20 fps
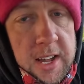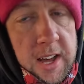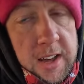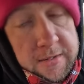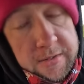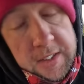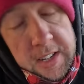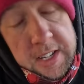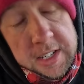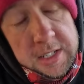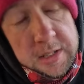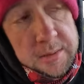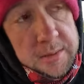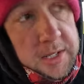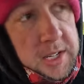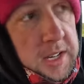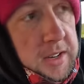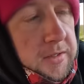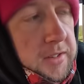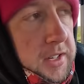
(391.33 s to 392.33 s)
I have texted him
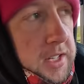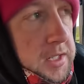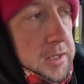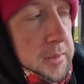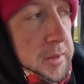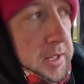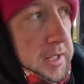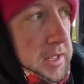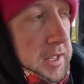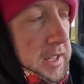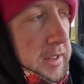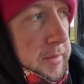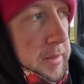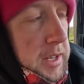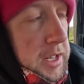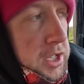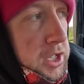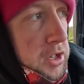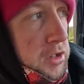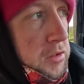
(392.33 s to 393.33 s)
saying if he needs me to give
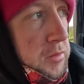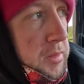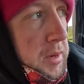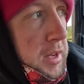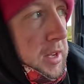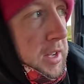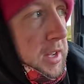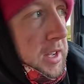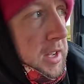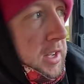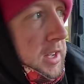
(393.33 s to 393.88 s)
me a shout, but